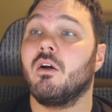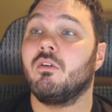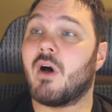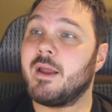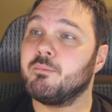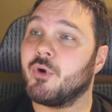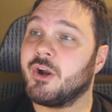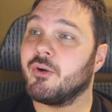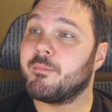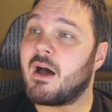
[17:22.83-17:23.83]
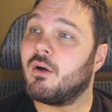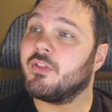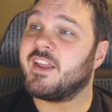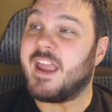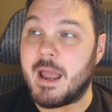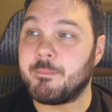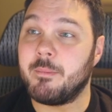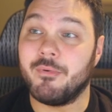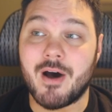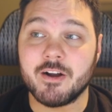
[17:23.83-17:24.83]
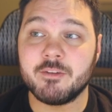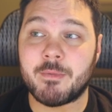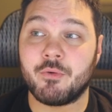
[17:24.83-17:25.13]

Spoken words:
Linebreaker Baloth can't be blocked by